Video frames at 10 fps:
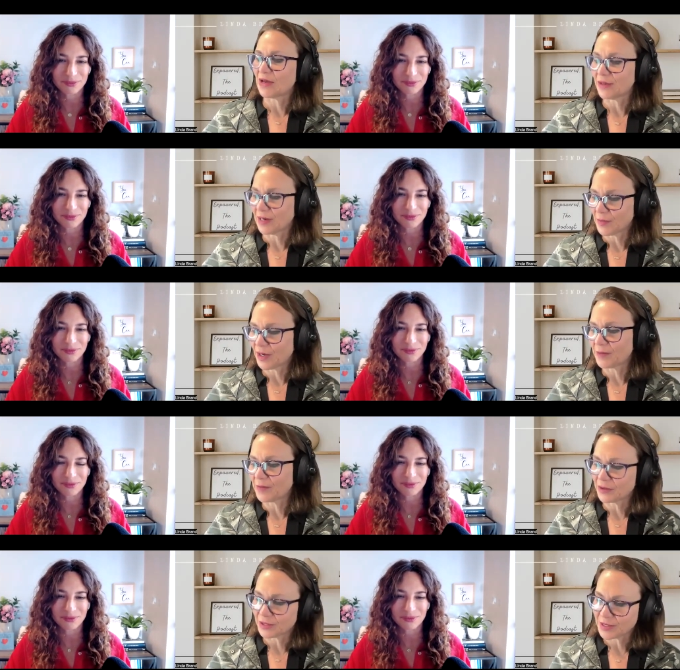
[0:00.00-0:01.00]
Speaker 1: now that I brought
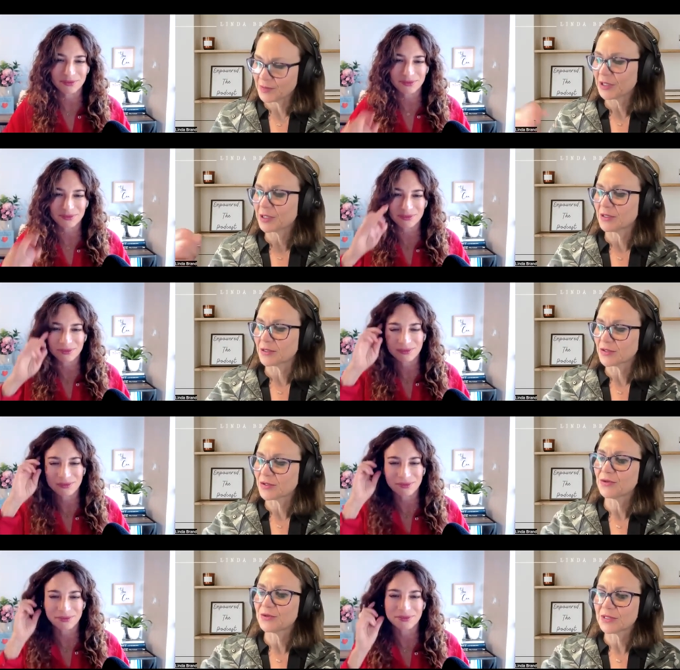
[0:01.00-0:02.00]
up the Course in
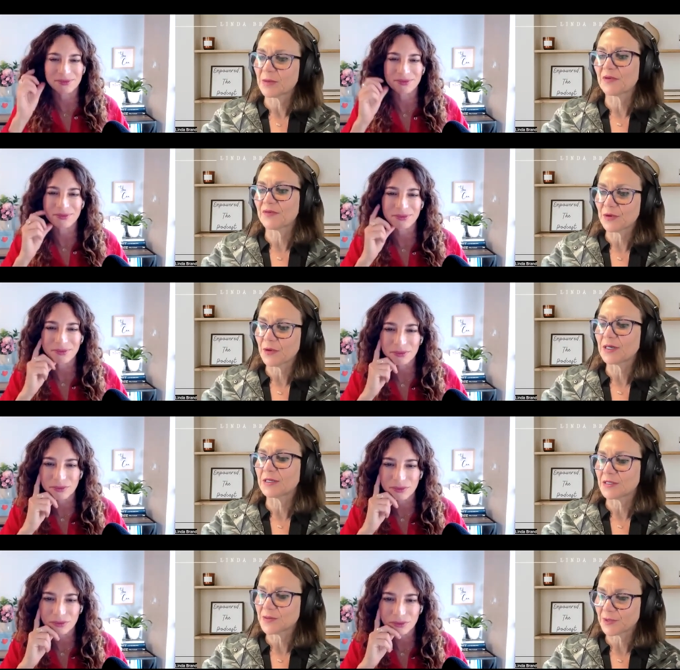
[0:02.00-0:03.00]
Miracles, who some of
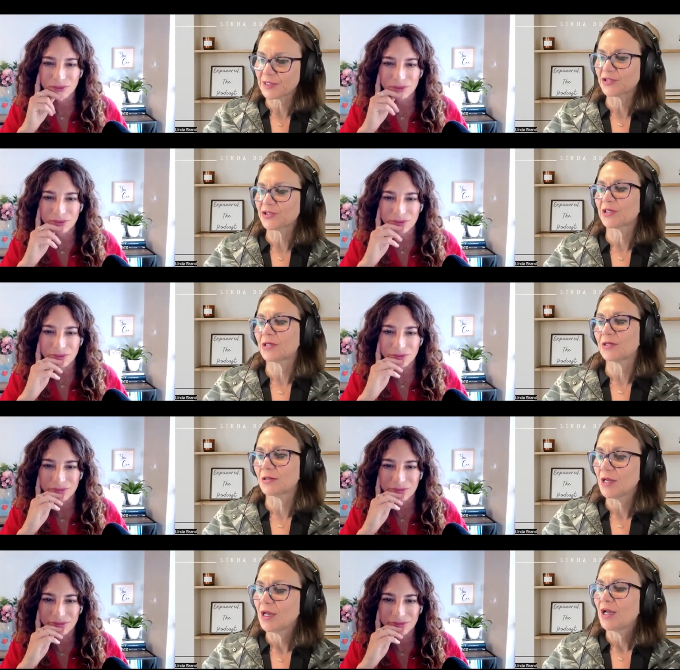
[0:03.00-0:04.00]
your
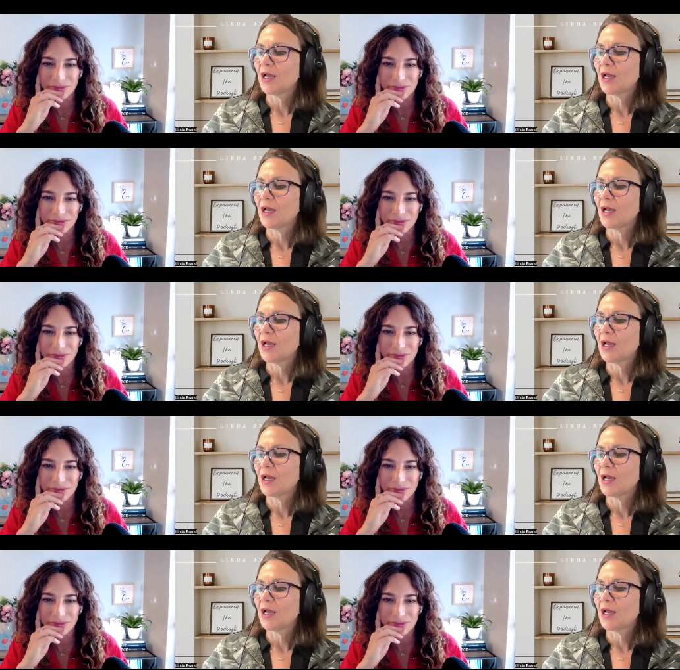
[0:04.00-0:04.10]
inspirational